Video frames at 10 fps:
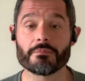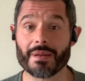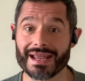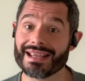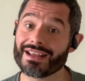
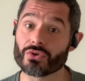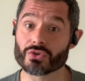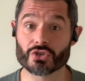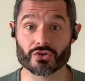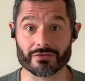picking or
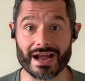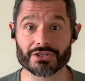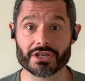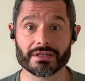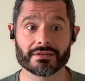
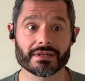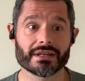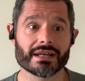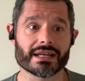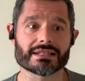scratching
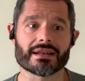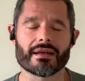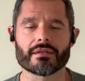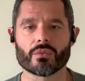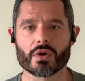is
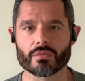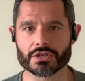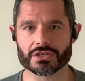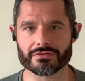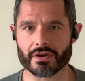another one
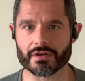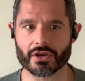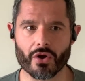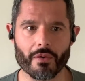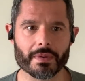which is very
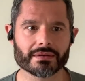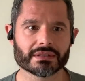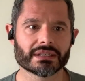common,